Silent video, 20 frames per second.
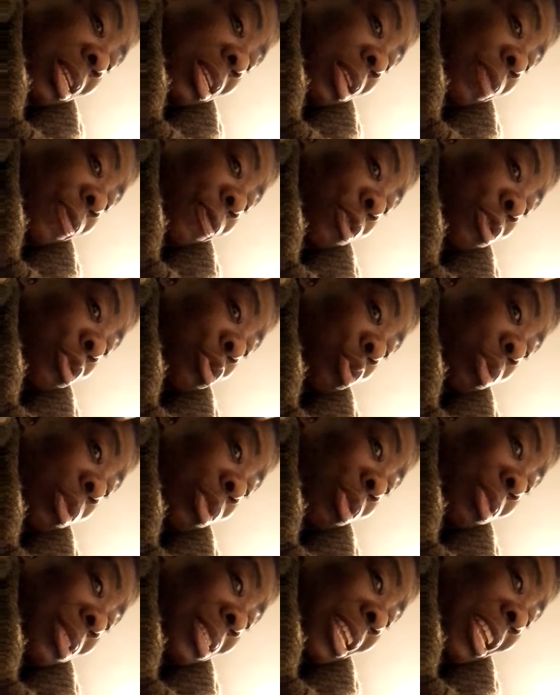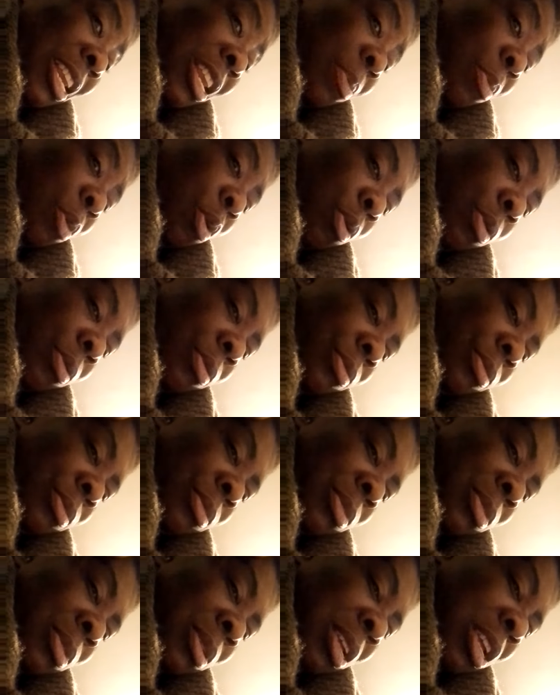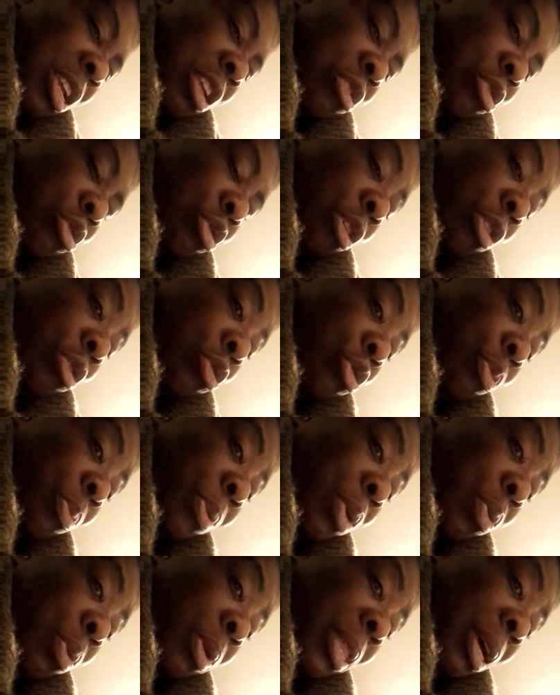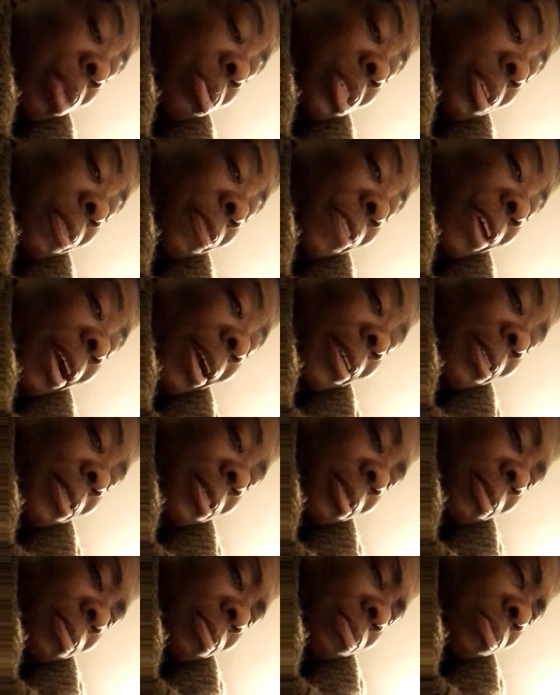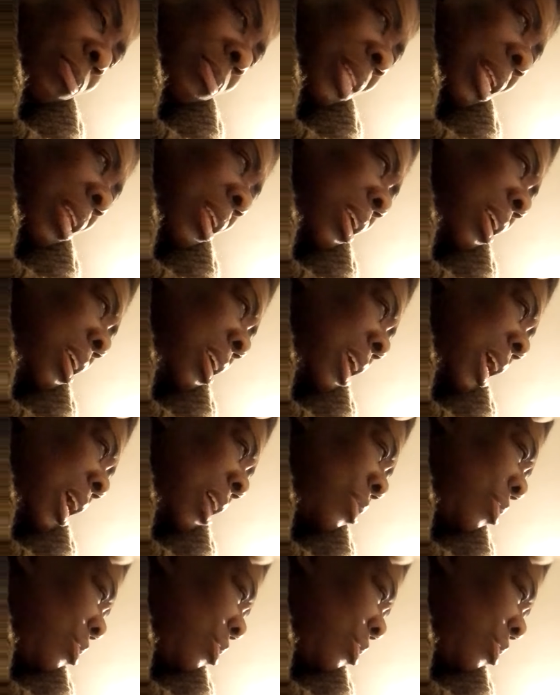in the first one, not anymore. It's going to be without a fight. I